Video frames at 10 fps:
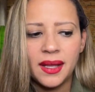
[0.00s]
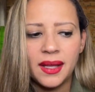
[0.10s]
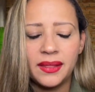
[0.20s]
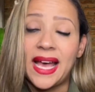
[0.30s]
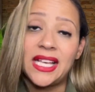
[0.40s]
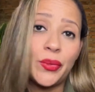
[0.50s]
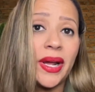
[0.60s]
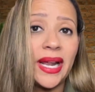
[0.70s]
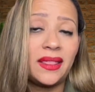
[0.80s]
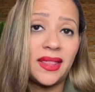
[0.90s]
That's what
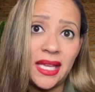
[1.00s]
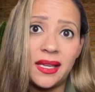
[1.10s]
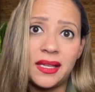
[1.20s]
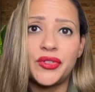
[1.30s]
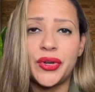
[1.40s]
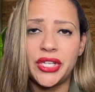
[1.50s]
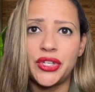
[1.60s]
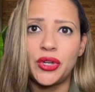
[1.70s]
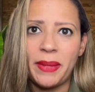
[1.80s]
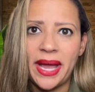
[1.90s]
I think
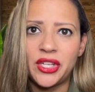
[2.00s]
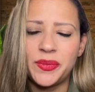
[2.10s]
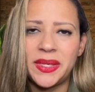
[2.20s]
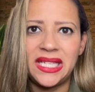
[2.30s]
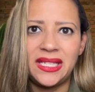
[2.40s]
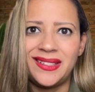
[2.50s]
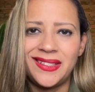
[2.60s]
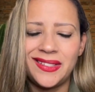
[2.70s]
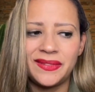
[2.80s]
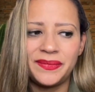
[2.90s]
traditional management
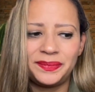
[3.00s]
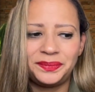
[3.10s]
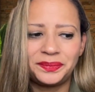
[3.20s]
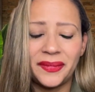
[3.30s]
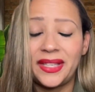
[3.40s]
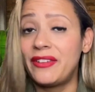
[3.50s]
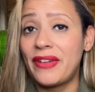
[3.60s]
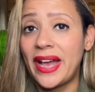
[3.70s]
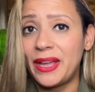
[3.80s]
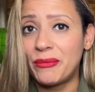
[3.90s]
is. If
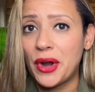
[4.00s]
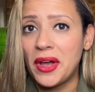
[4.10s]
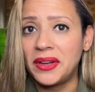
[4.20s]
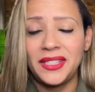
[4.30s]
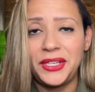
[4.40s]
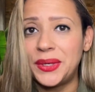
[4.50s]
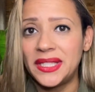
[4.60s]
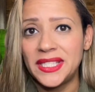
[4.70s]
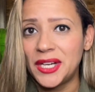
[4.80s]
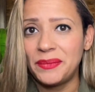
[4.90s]
I am wrong, you can
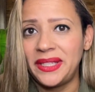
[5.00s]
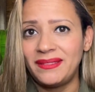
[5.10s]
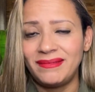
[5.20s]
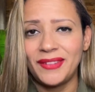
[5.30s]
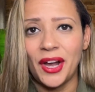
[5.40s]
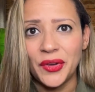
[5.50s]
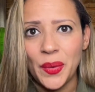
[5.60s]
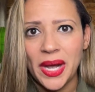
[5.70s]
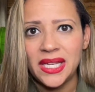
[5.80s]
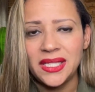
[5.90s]
tell me
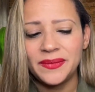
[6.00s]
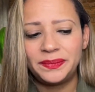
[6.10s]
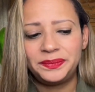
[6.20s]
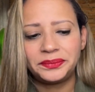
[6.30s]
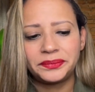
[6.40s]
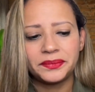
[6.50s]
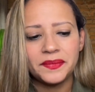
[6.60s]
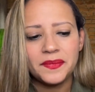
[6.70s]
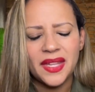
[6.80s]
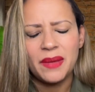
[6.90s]
otherwise.
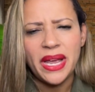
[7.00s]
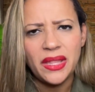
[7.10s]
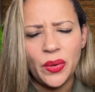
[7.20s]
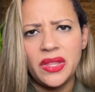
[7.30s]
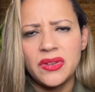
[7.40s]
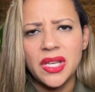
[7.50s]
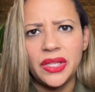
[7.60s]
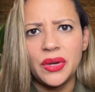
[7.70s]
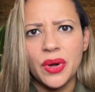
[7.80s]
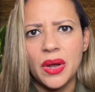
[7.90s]
And by the way, there's
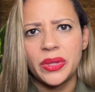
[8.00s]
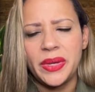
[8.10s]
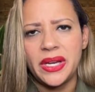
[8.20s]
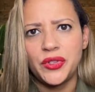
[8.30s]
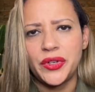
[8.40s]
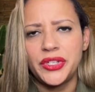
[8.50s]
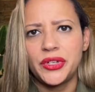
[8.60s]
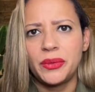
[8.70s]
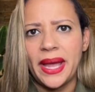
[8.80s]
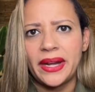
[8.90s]
nothing wrong with being a
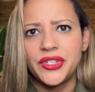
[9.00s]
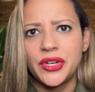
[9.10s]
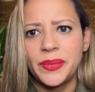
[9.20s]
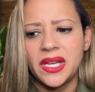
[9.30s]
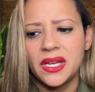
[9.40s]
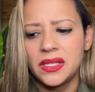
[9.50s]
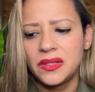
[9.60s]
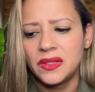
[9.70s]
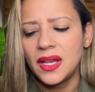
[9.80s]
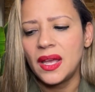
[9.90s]
traditional manager
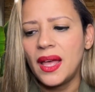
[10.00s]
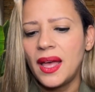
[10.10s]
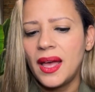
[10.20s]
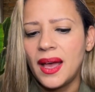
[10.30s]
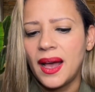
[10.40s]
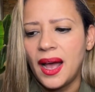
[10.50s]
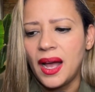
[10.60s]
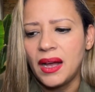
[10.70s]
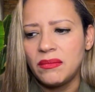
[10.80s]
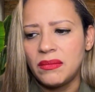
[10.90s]
because
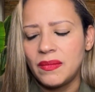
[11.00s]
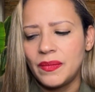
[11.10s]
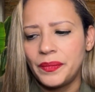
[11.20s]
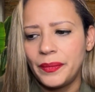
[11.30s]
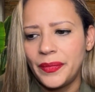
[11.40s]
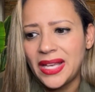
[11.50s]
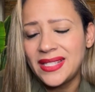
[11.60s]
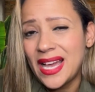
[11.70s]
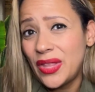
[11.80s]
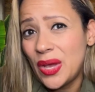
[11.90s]
um, that's
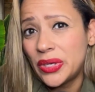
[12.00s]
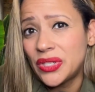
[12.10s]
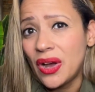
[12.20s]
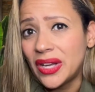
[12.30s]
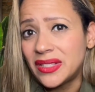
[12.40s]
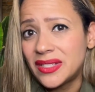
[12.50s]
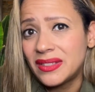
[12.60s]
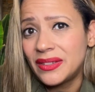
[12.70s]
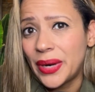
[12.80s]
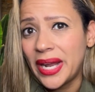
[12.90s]
how they were taught,
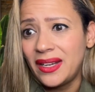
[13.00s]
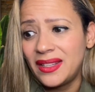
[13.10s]
right?